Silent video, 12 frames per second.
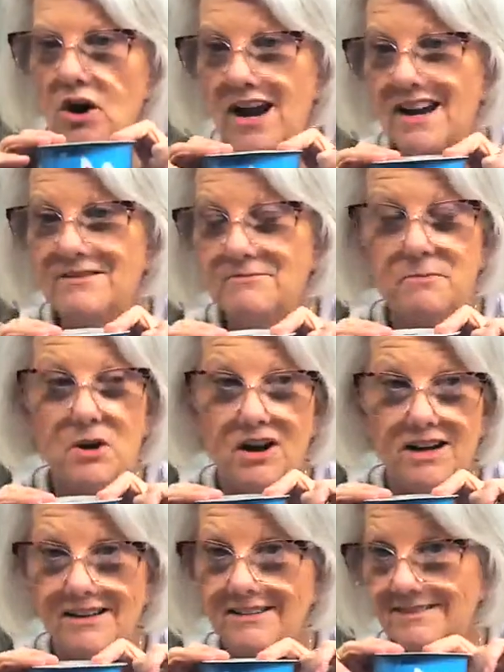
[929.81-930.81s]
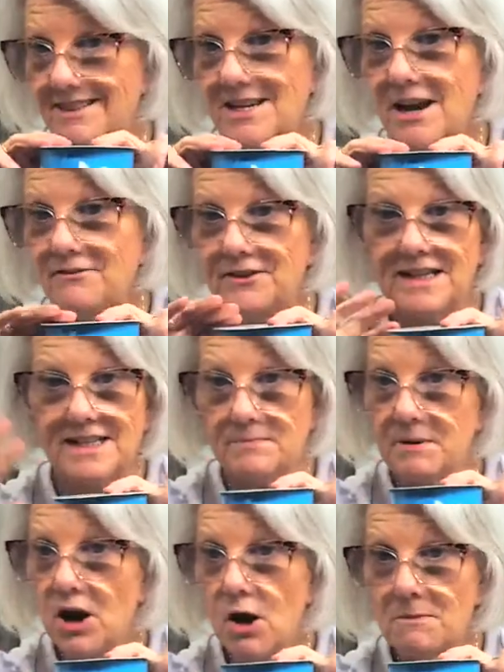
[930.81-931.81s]
I've bought up stuff and it's
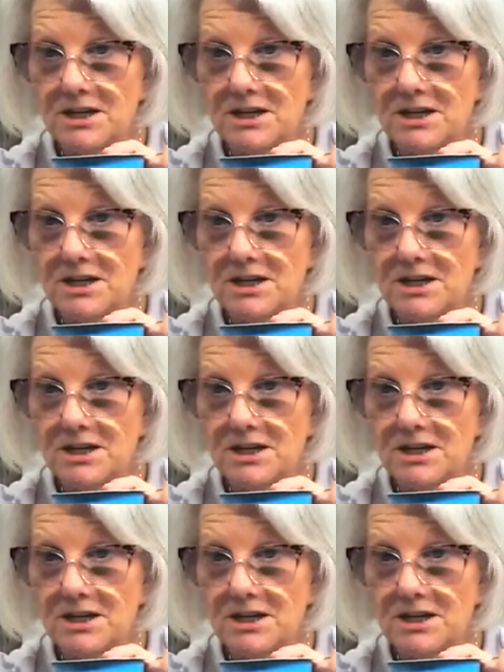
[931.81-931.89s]
been on